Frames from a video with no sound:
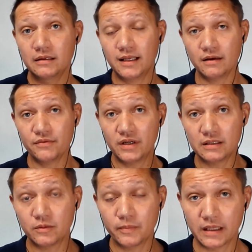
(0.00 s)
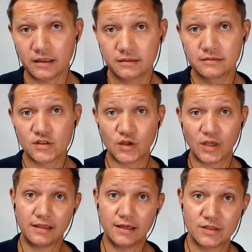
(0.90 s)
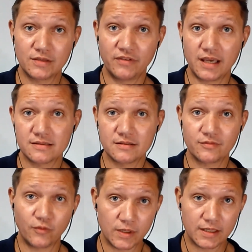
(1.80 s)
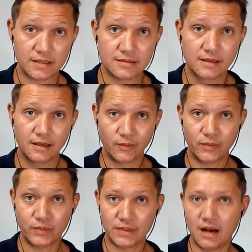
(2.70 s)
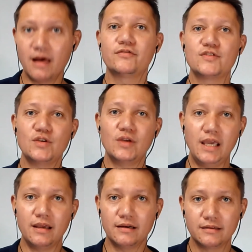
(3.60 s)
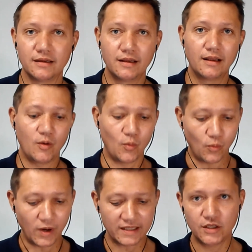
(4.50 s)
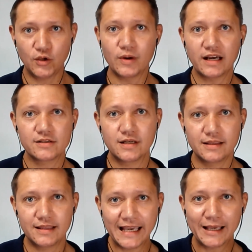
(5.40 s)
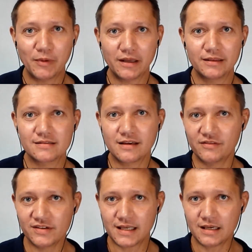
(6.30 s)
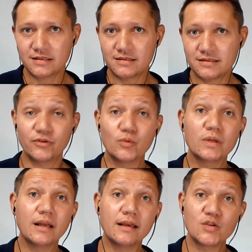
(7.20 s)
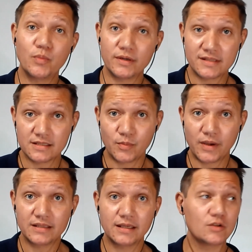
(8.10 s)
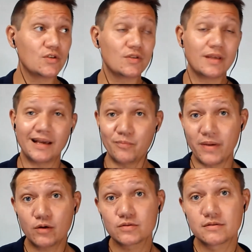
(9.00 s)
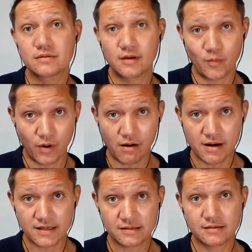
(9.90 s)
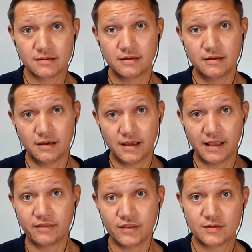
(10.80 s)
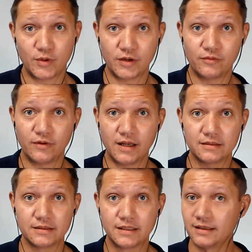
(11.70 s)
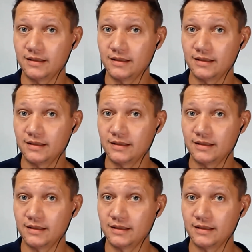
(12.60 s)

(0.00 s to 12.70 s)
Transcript: click on the little bell to get the notifications for this. We would love to hear what you actually think about these conversations. If you would like to participate, go to the About parts in this profile.